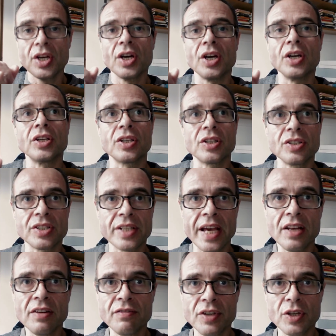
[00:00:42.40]
and
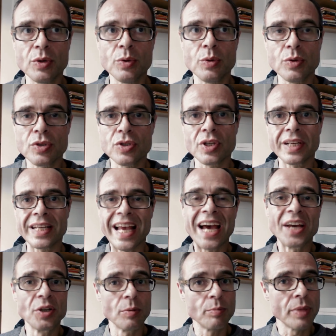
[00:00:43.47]
contain views that
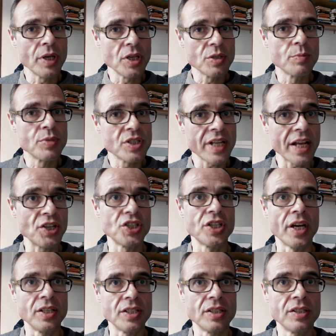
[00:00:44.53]
cannot be
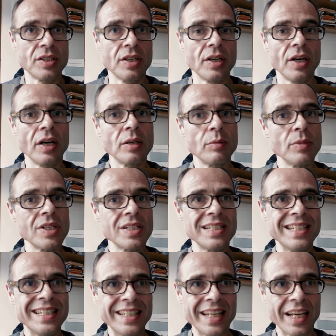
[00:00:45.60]
substantiated and are
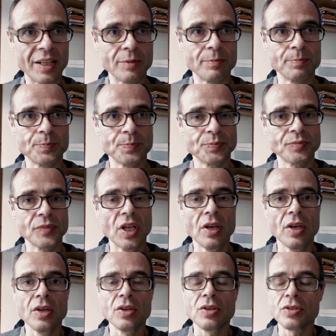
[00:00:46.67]
misleading.
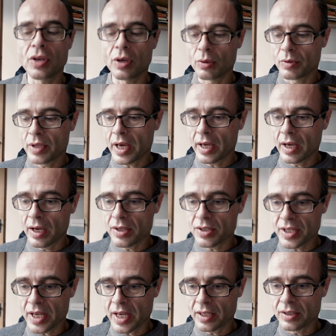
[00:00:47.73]
So they
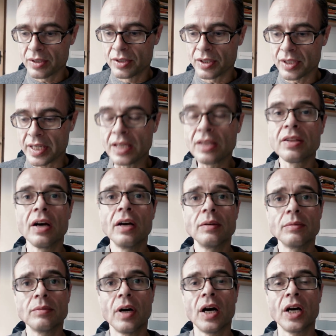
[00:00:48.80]
said that either
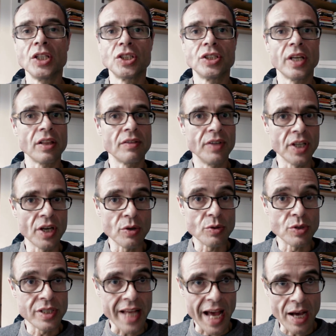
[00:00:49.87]
I should take the videos
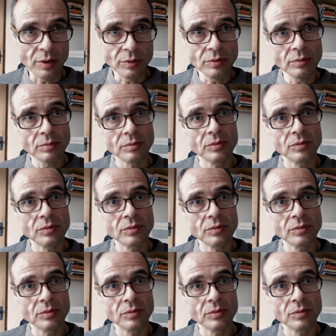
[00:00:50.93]
down